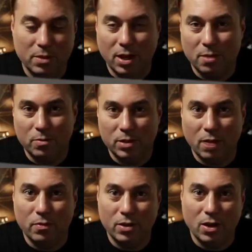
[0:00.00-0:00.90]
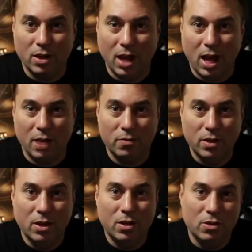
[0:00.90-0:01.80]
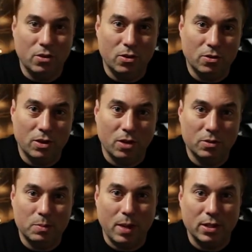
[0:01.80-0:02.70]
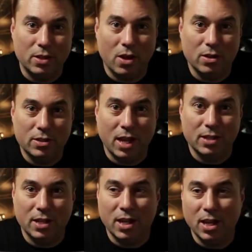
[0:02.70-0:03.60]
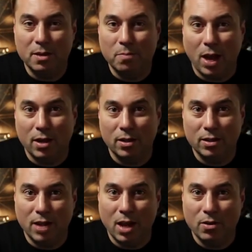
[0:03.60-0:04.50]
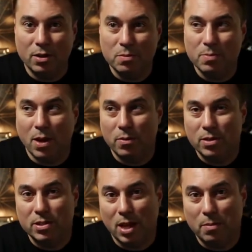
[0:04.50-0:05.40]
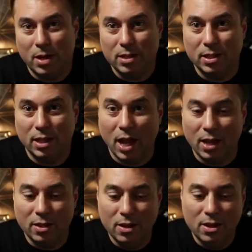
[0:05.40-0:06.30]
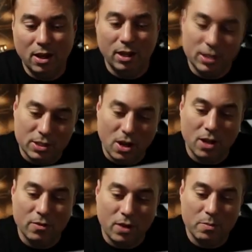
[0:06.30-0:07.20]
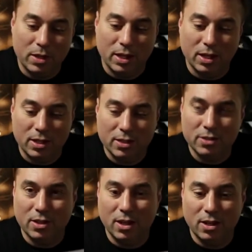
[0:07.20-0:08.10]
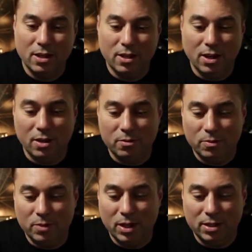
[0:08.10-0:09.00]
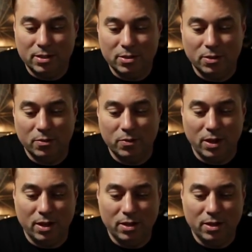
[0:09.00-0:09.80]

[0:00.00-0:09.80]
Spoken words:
and we're definitely not going to have your space dog takes a hit in battle and now he comes back with a cybernetic leg, at least not at the very beginning, because it's sort of